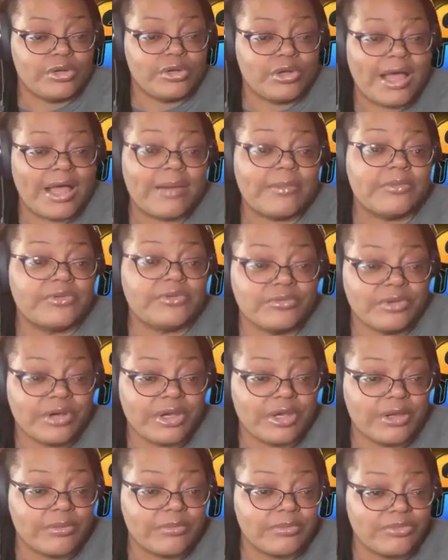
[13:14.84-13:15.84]
I was
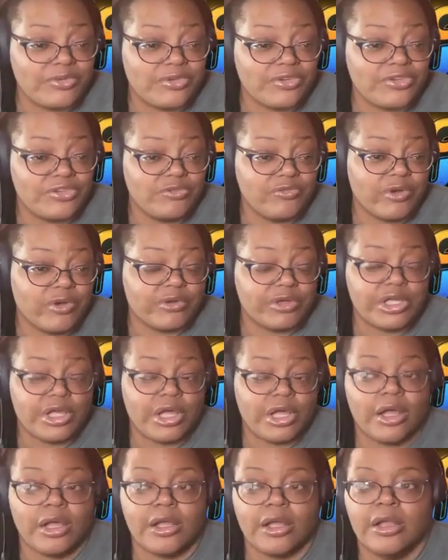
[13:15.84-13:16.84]
around, just very
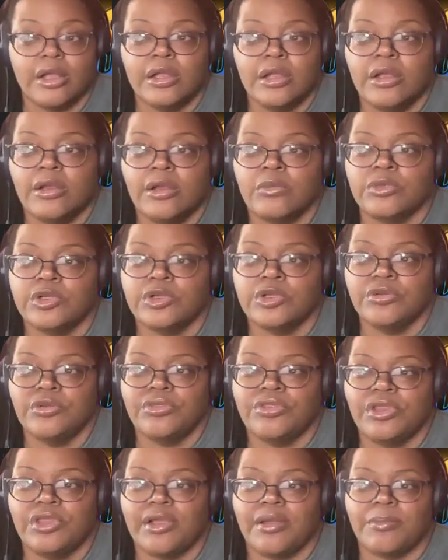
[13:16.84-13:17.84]
young. What do you
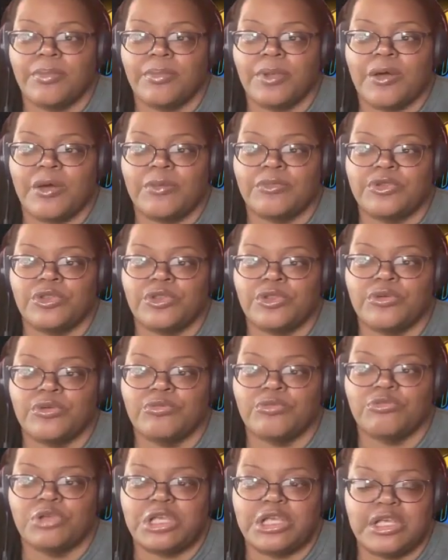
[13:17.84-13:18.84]
think about when you
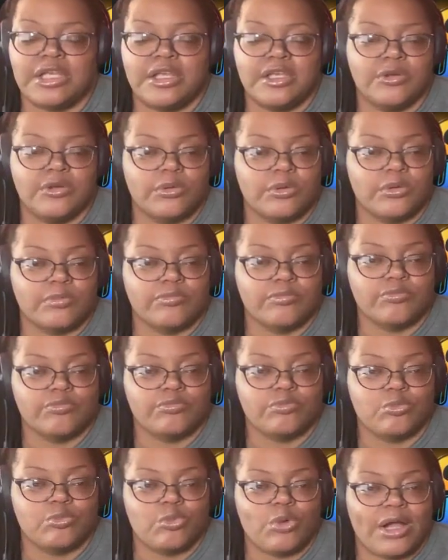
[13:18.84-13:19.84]
read or
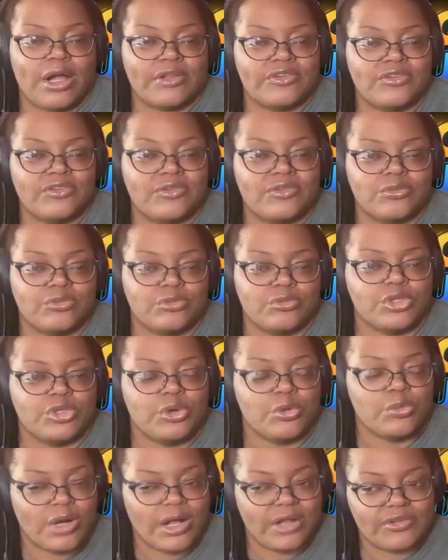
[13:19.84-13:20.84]
watch when
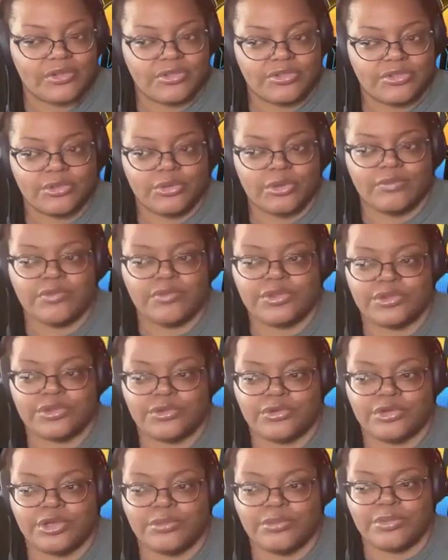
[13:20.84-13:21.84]
you're watching 30 for
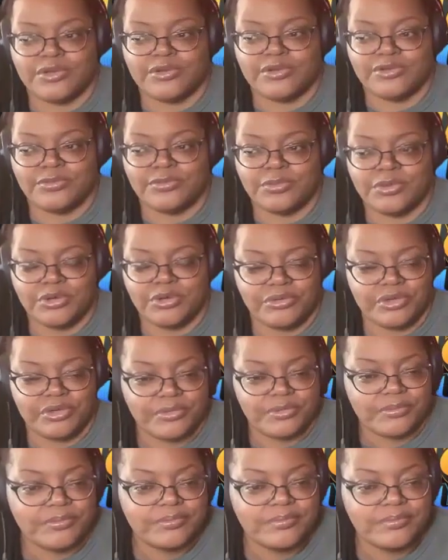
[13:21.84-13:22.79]
30 about this period?